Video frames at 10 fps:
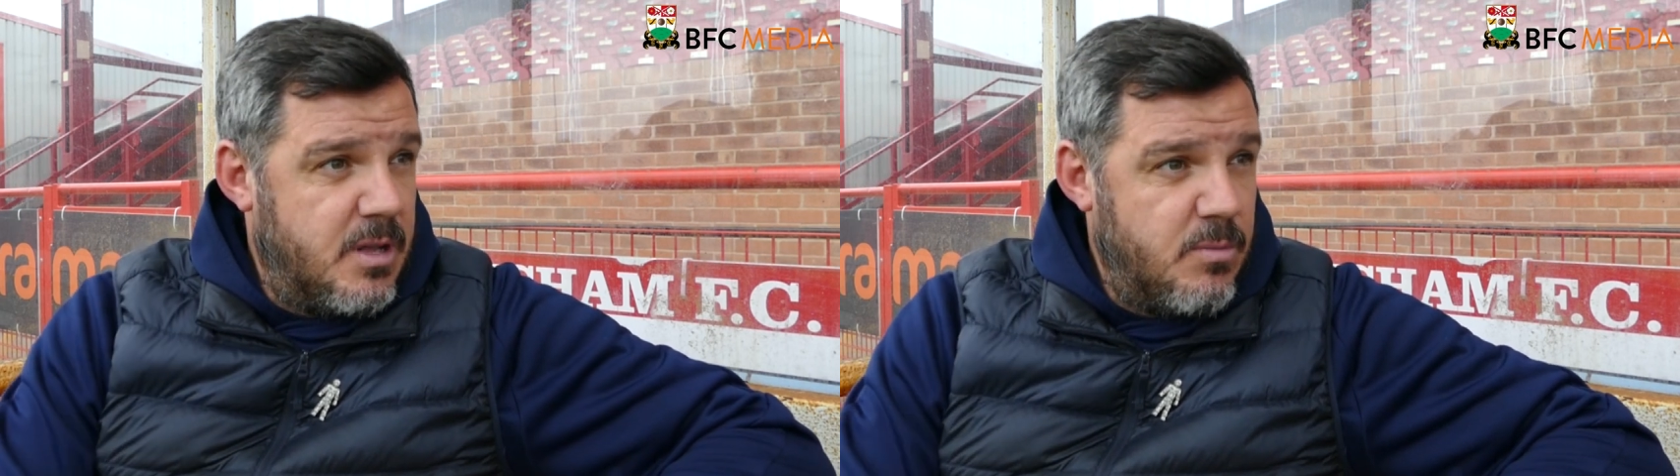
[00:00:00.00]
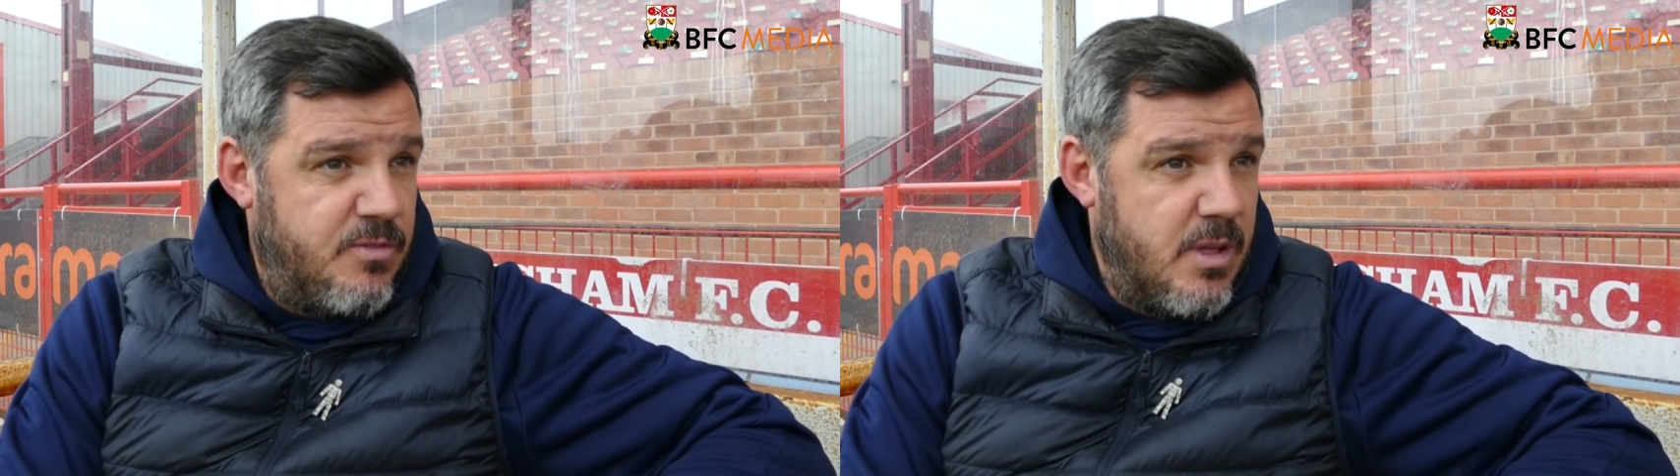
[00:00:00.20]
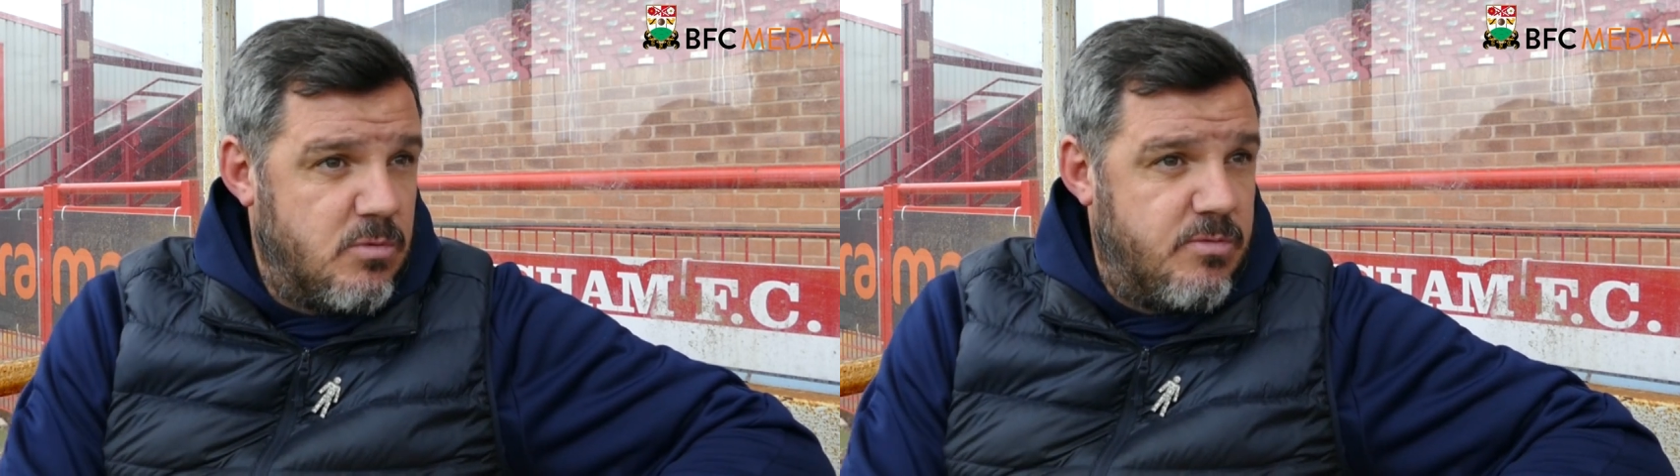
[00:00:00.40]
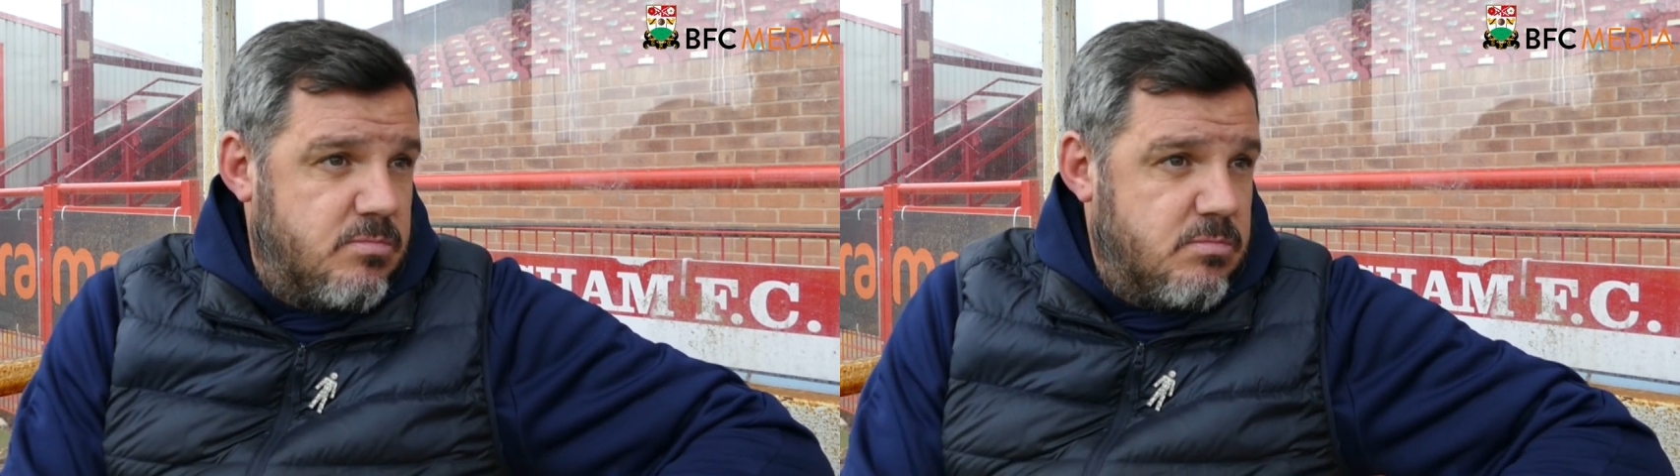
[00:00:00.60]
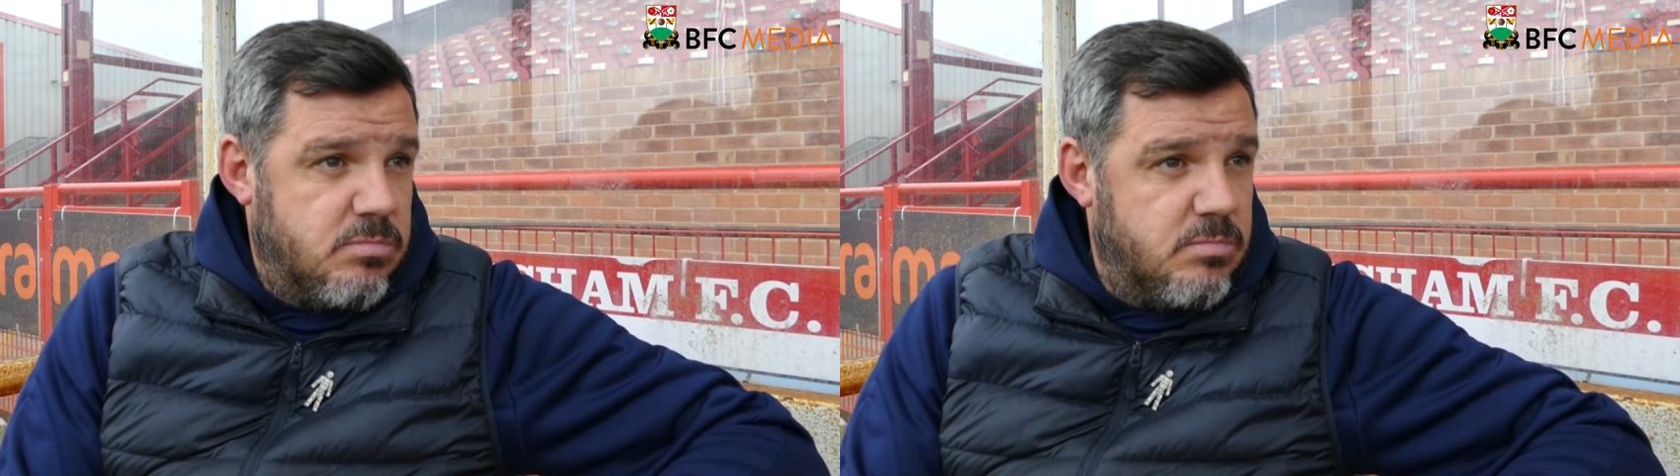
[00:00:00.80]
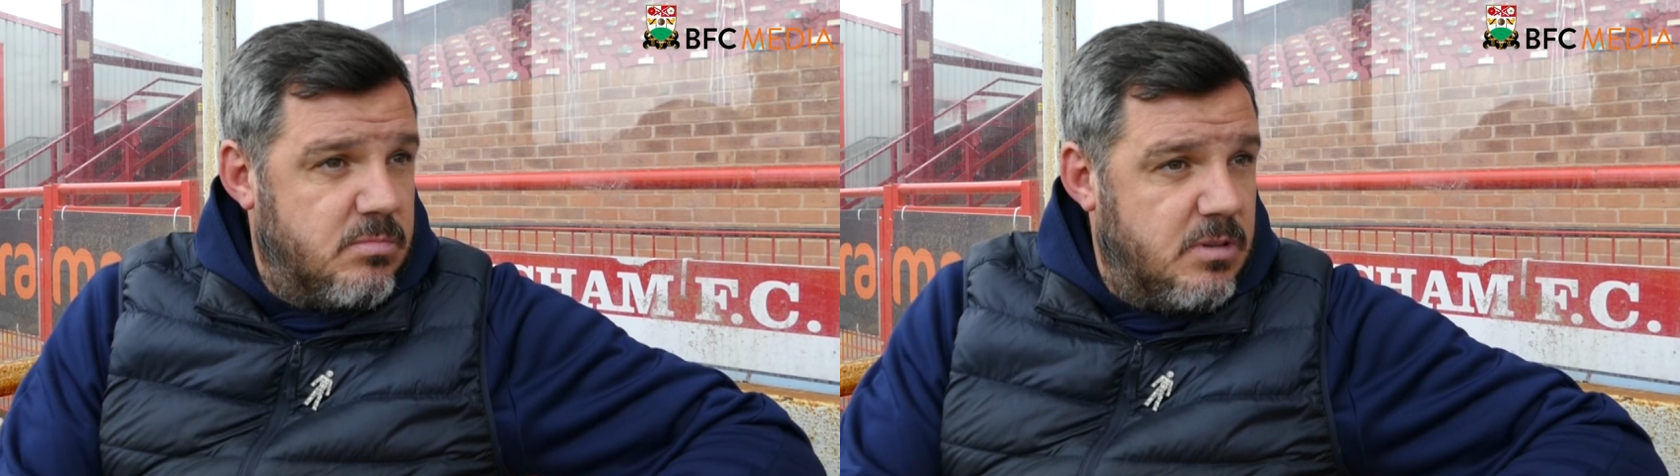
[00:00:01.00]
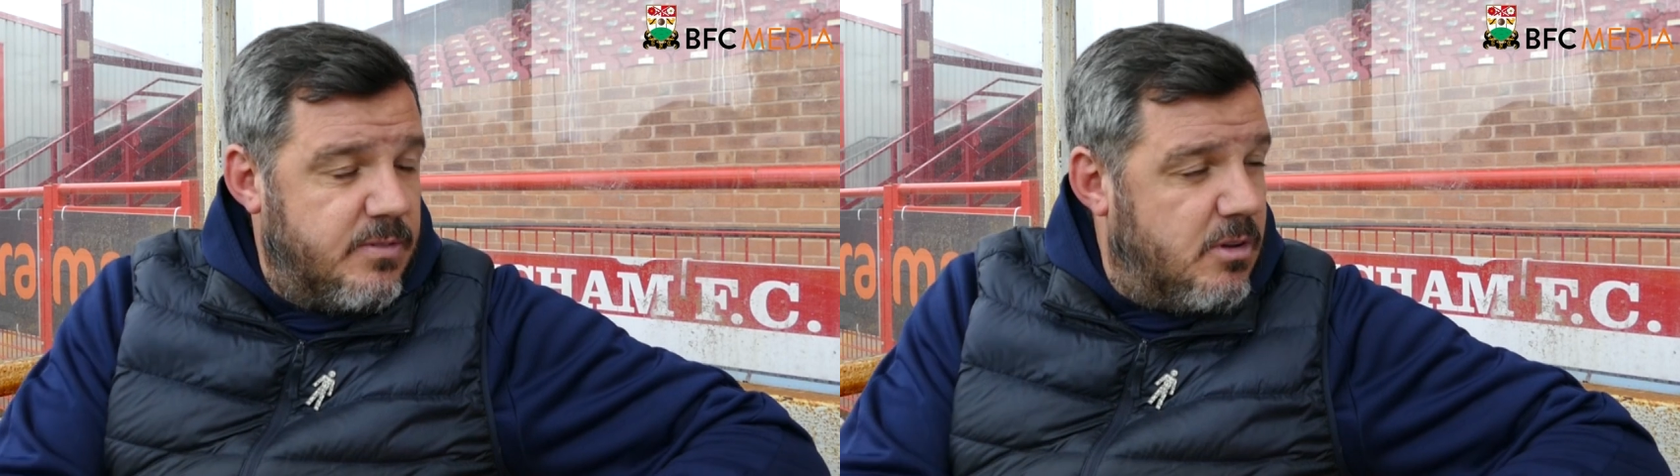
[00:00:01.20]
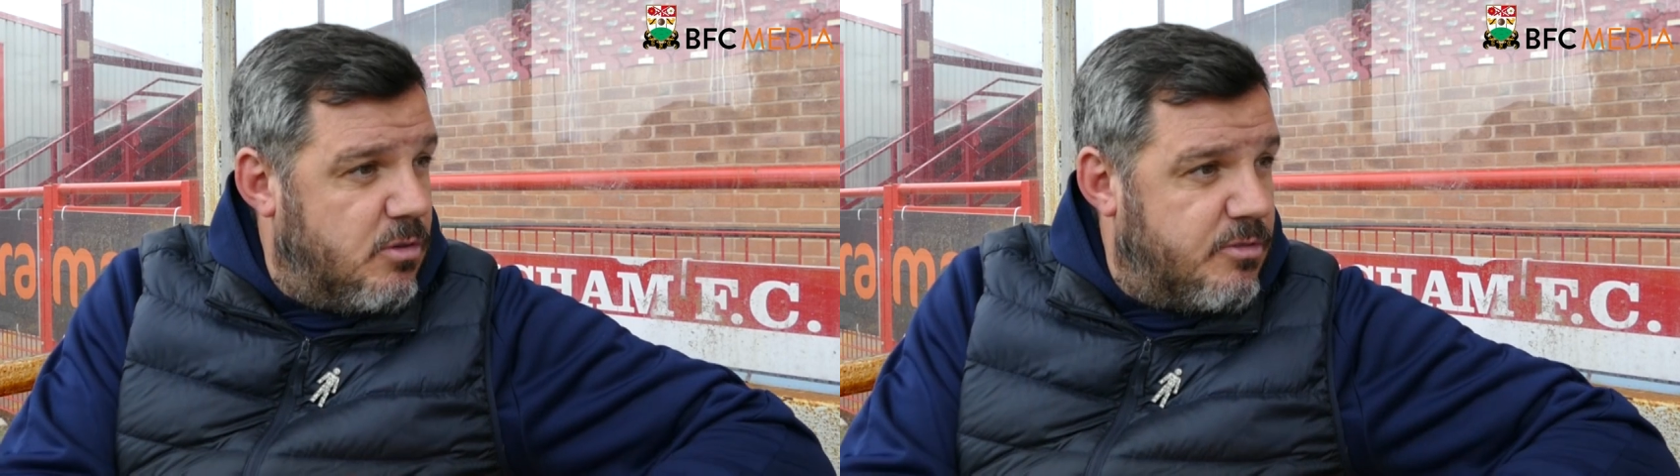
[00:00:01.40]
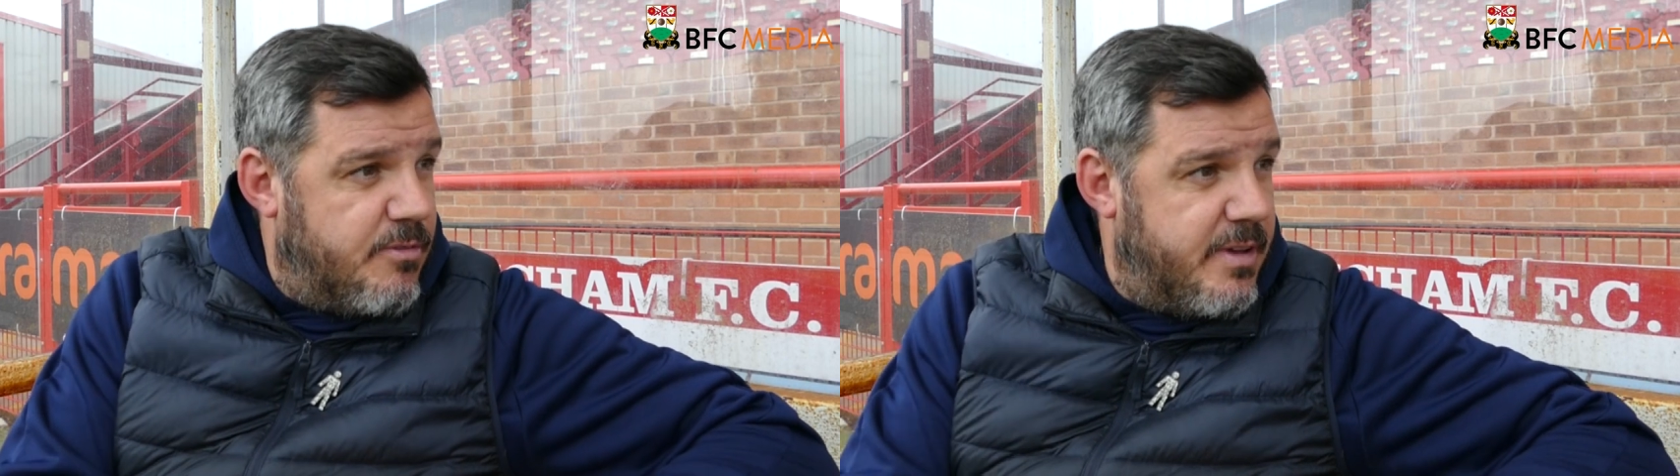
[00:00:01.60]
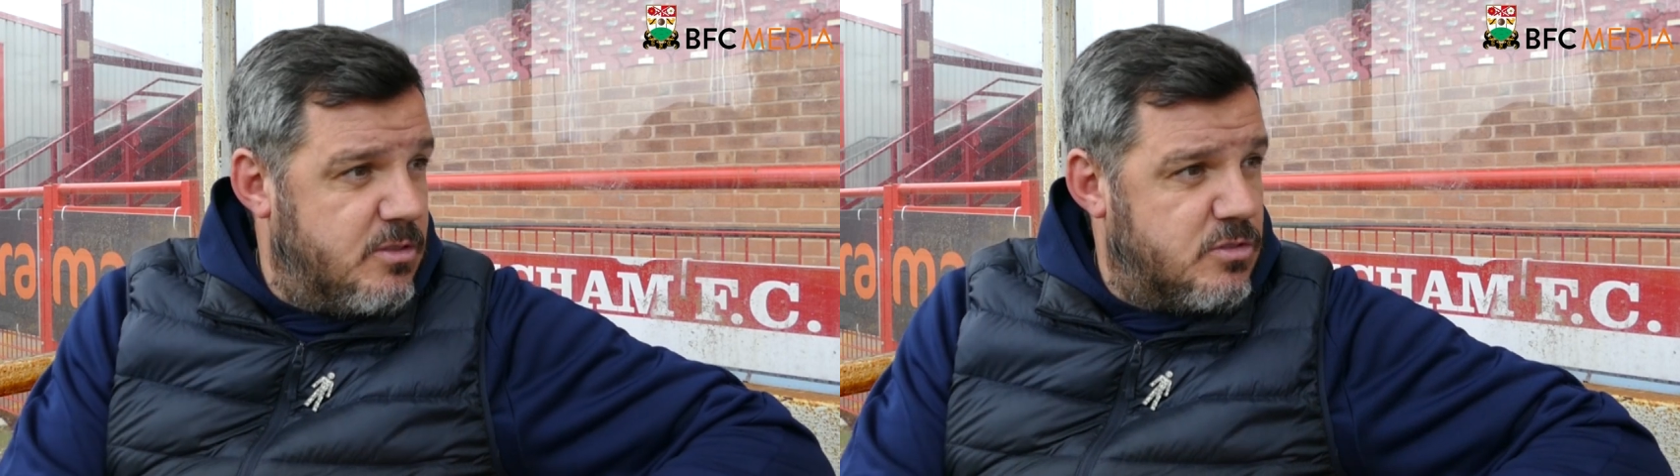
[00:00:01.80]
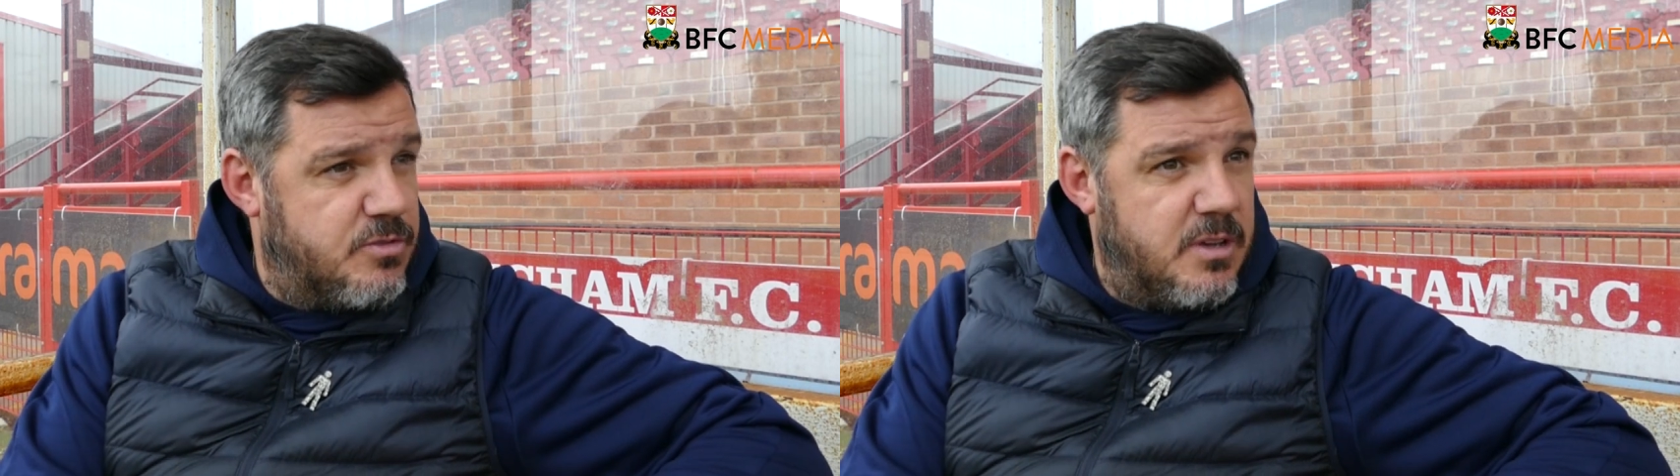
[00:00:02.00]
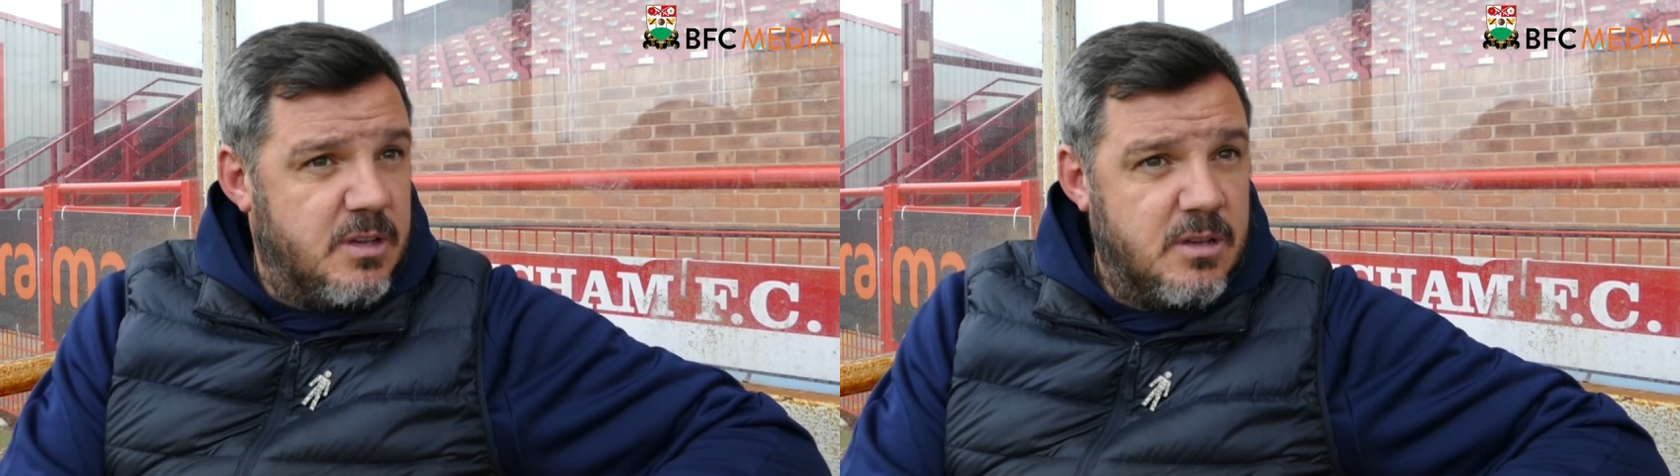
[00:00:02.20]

We've not enough defenders fit,